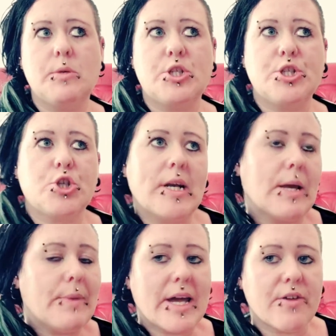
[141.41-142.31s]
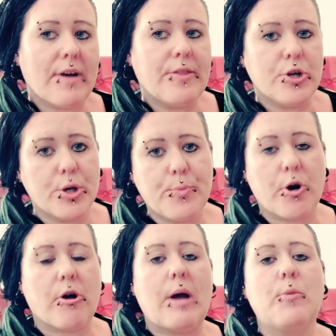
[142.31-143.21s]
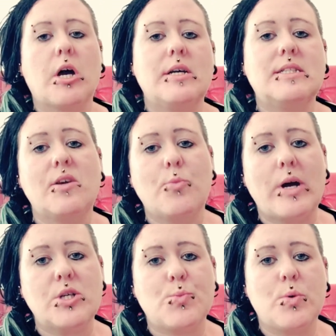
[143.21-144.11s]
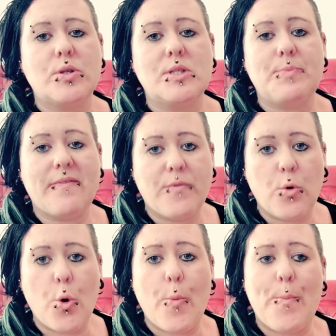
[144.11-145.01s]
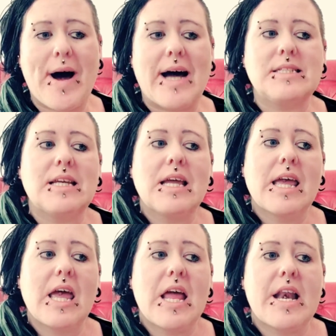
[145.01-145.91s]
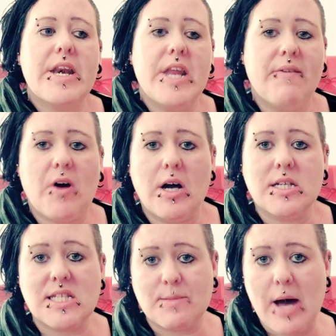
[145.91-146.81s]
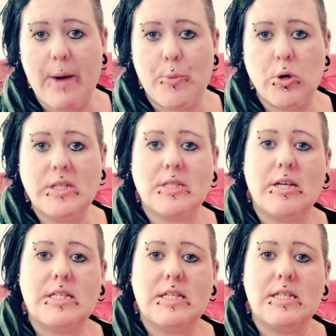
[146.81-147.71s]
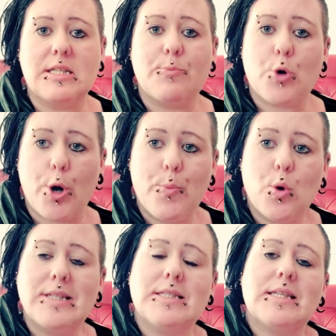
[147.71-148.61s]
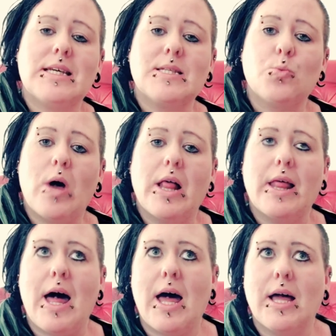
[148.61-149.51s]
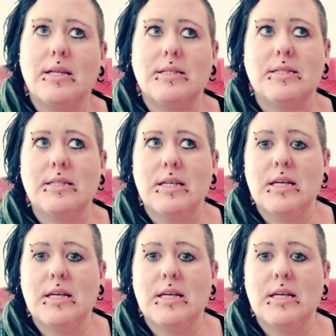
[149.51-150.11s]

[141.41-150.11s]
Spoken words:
just trying to get my head around the new program. Like, I'd done Weight Watchers before, but never Smart Points. I did the Pro Points as well as